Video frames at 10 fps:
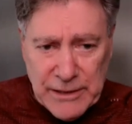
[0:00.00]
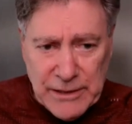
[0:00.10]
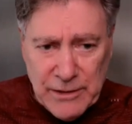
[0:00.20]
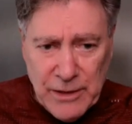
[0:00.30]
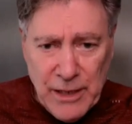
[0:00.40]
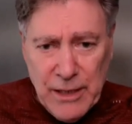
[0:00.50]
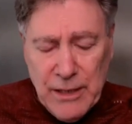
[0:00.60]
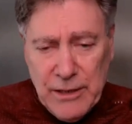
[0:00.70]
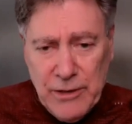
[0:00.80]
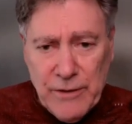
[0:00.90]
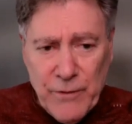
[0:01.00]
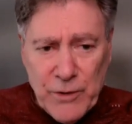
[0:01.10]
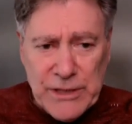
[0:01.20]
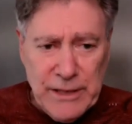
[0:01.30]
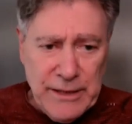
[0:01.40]
Dickinson
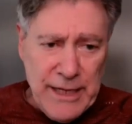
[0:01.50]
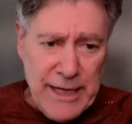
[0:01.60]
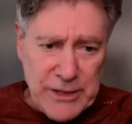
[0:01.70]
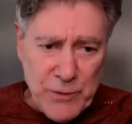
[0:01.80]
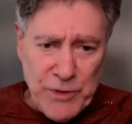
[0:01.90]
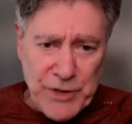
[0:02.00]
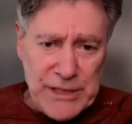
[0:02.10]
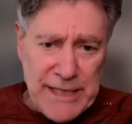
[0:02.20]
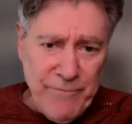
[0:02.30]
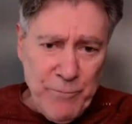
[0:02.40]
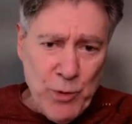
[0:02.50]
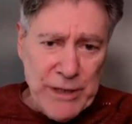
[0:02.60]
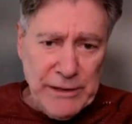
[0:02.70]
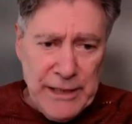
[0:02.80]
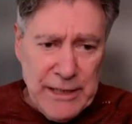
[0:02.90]
University that has her with a seven
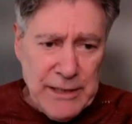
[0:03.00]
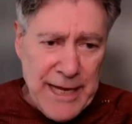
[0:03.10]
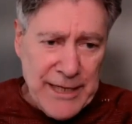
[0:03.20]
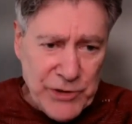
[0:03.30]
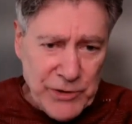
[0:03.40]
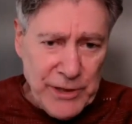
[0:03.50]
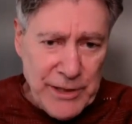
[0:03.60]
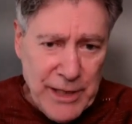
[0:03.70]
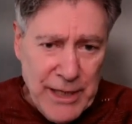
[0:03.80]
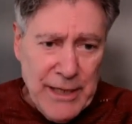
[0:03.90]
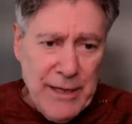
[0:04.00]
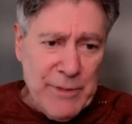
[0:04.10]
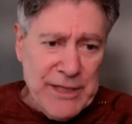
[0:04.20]
point lead nationally.